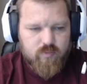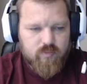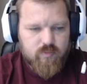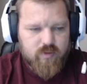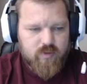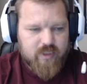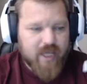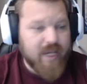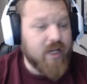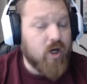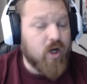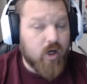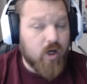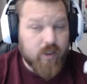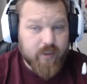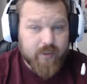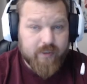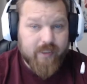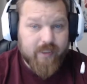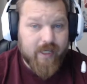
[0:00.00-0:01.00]
take
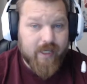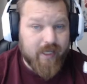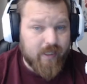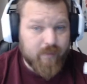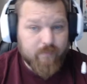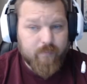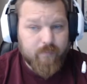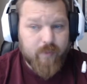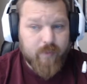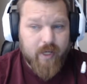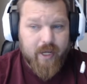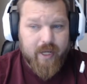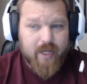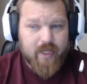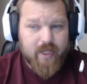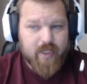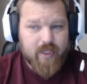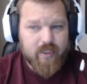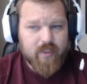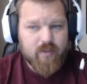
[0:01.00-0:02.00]
on the game
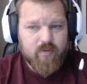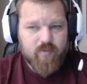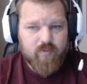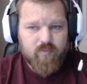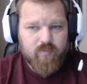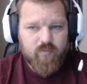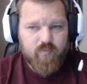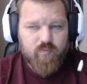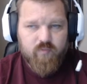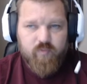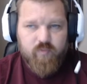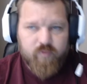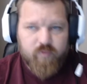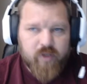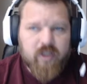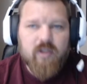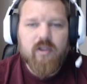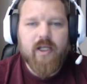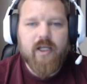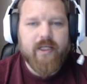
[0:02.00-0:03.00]
and
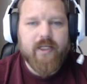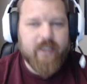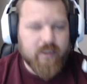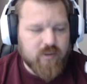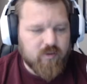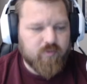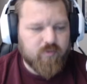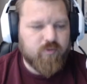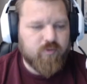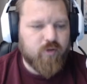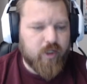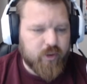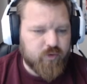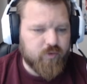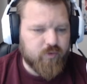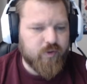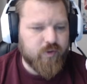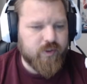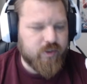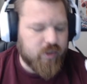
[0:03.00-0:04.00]
feel like it's a fresh
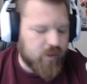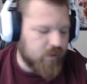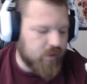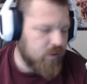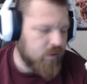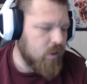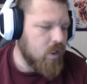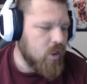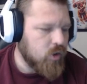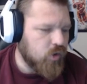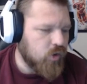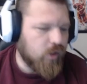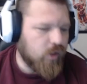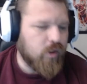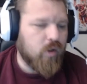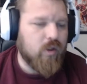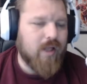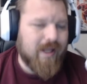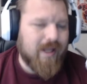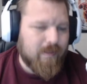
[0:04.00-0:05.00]
restart. So I
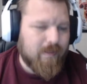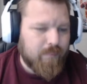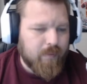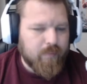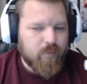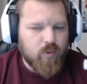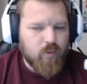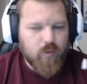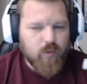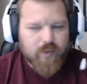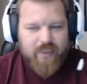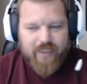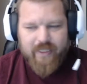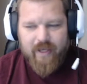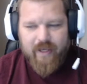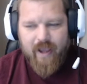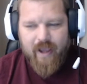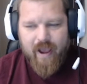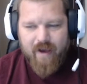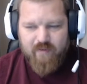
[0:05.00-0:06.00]
know a lot of people, when they
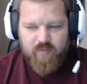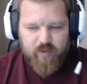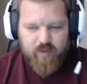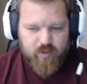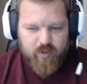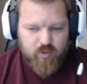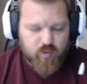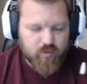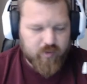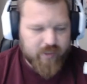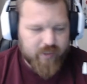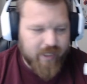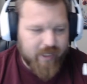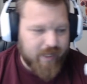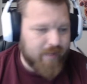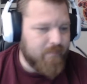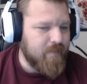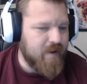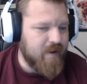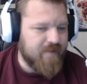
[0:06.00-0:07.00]
get halfway through a
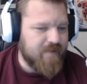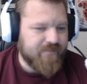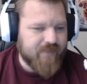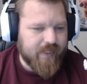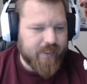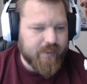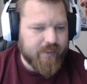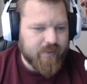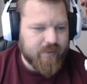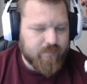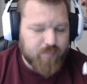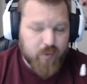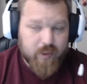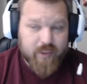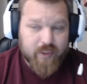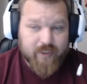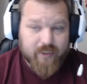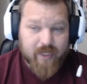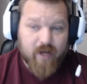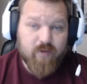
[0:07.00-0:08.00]
game, if they put
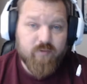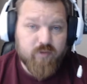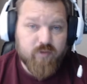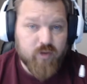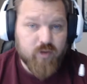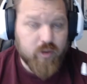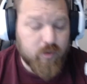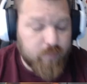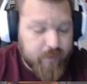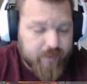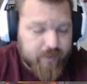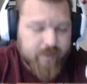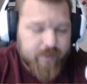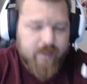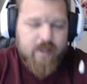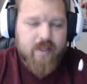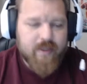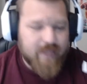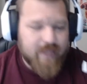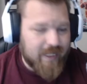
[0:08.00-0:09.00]
it down for a little bit,
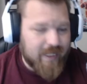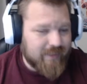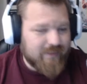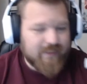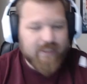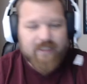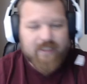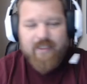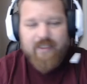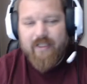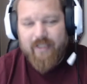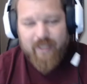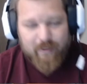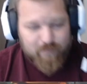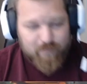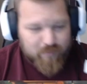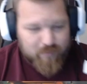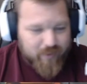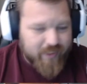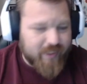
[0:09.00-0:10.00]
that's it. They
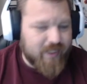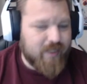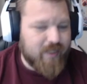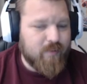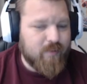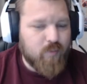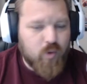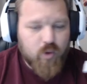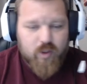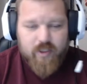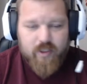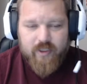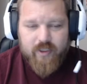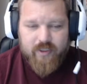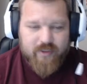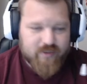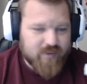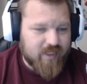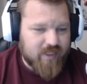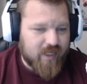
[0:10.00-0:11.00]
can't play it anymore.
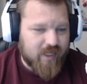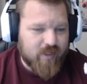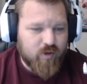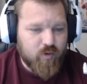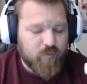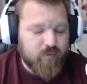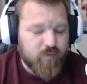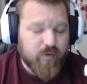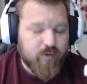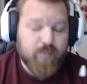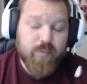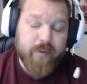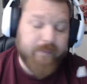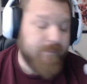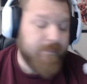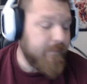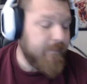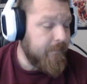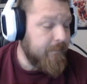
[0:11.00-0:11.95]
It's kind of over, but